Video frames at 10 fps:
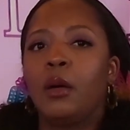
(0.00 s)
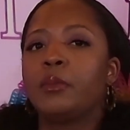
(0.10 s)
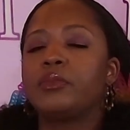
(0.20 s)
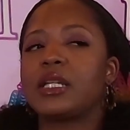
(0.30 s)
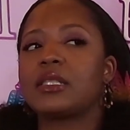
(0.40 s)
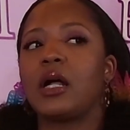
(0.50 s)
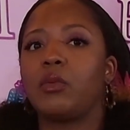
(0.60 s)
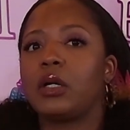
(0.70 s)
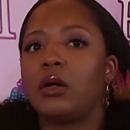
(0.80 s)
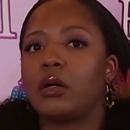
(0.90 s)
That's not what
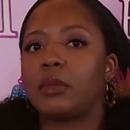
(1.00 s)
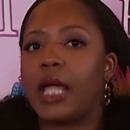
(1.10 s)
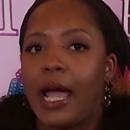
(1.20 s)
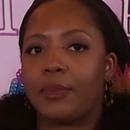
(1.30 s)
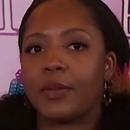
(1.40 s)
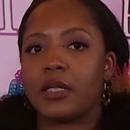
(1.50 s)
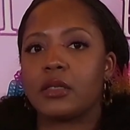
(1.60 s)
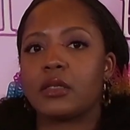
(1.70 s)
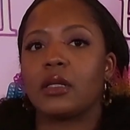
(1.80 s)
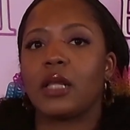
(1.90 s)
normally happens.
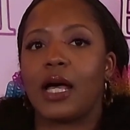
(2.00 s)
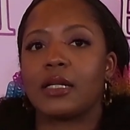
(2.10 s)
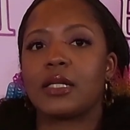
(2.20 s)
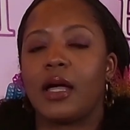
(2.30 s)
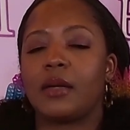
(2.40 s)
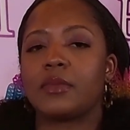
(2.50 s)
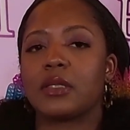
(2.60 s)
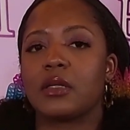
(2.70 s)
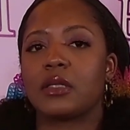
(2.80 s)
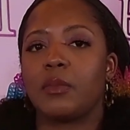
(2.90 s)
A lot of times
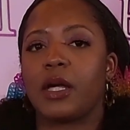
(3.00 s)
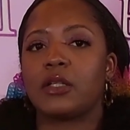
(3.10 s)
somebody's